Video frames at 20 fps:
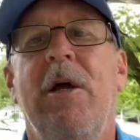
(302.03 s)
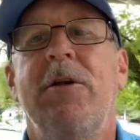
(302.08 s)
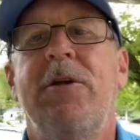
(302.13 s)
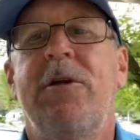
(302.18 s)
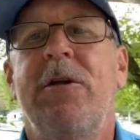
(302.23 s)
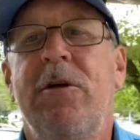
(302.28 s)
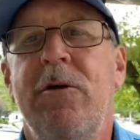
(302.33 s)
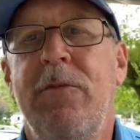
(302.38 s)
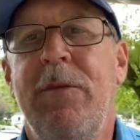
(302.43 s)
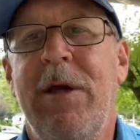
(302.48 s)

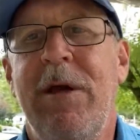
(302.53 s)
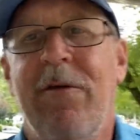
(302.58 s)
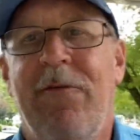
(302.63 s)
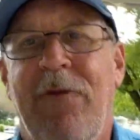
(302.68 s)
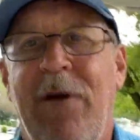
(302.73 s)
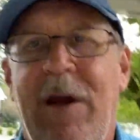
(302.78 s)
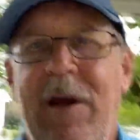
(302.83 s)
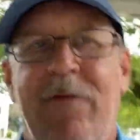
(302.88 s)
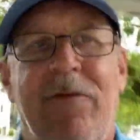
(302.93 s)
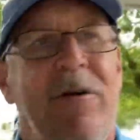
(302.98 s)
Do me a
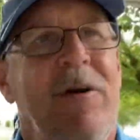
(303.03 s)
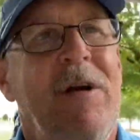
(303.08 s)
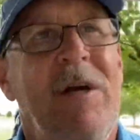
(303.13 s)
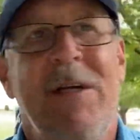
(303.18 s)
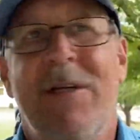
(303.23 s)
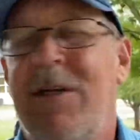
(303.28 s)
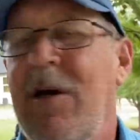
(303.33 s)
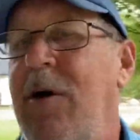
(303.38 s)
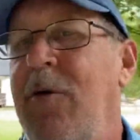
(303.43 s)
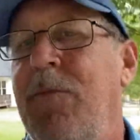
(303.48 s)
favor.
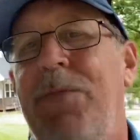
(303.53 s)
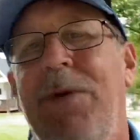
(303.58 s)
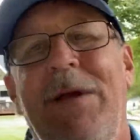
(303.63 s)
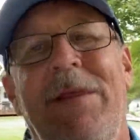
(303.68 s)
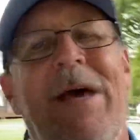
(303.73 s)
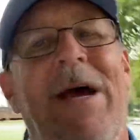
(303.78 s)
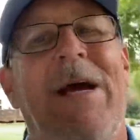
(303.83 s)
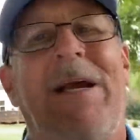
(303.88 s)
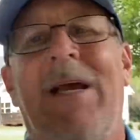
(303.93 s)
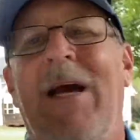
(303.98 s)
Don't be
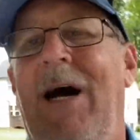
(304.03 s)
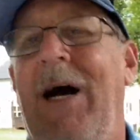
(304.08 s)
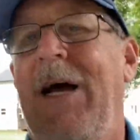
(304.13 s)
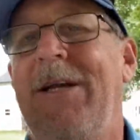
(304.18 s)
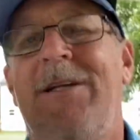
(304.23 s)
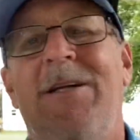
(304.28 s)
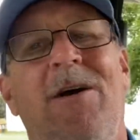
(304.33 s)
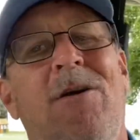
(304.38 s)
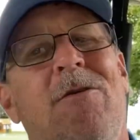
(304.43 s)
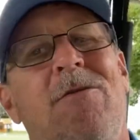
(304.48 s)
that guy.
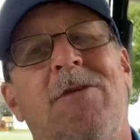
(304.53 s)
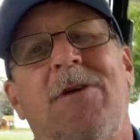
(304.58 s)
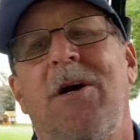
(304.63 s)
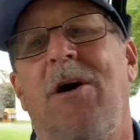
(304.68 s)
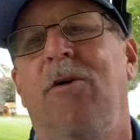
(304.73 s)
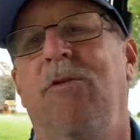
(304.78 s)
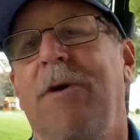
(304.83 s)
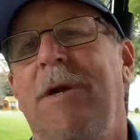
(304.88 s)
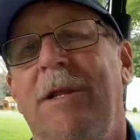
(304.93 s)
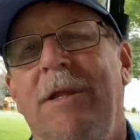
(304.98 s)
Don't
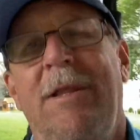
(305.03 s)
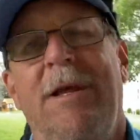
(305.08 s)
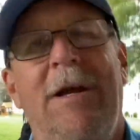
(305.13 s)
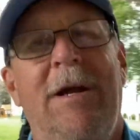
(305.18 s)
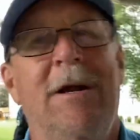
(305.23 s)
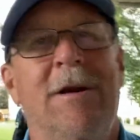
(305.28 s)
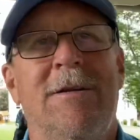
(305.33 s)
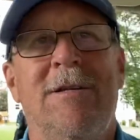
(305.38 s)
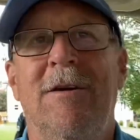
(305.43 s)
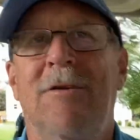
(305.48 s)
go in
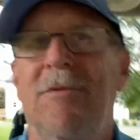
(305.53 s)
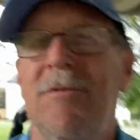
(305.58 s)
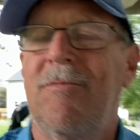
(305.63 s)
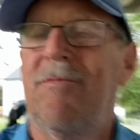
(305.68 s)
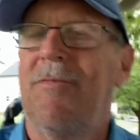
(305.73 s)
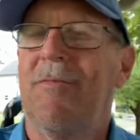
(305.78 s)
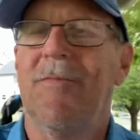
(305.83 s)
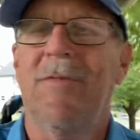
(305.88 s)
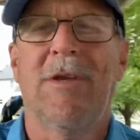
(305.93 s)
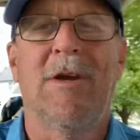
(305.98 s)
there. Don't
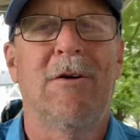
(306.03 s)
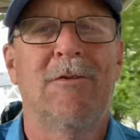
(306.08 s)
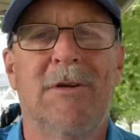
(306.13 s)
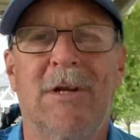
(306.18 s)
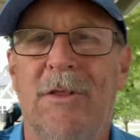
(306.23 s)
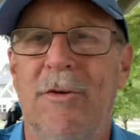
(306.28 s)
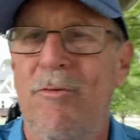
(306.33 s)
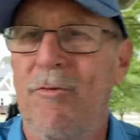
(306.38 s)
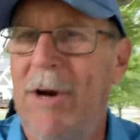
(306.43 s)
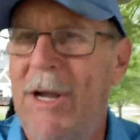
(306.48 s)
go to
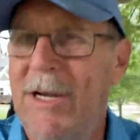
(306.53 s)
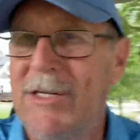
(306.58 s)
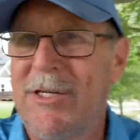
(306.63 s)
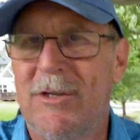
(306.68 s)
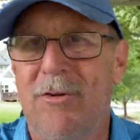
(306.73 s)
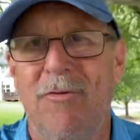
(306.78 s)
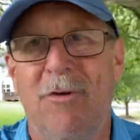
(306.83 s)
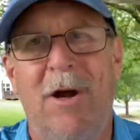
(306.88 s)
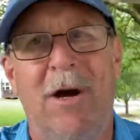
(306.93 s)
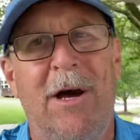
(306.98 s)
the
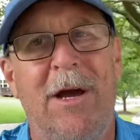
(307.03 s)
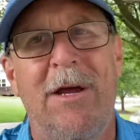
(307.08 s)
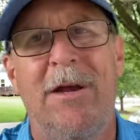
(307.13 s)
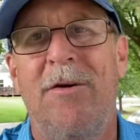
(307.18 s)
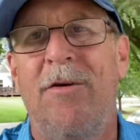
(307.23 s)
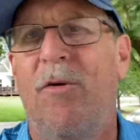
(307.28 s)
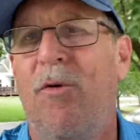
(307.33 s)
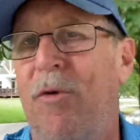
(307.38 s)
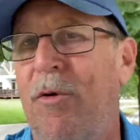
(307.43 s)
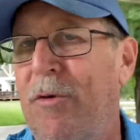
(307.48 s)
restaurant and
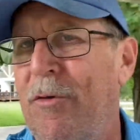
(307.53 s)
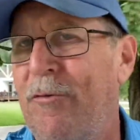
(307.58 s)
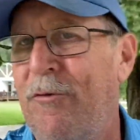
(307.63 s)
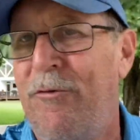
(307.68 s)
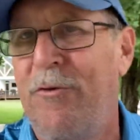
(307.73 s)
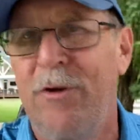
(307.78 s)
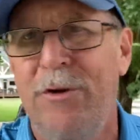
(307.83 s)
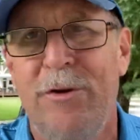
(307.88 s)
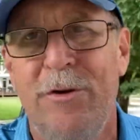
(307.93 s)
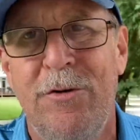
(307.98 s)
order
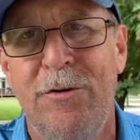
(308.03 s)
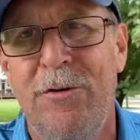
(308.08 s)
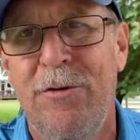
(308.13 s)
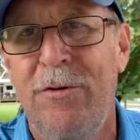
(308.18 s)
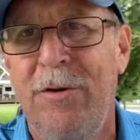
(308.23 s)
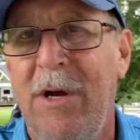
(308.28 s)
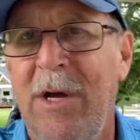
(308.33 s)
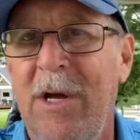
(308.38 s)
food.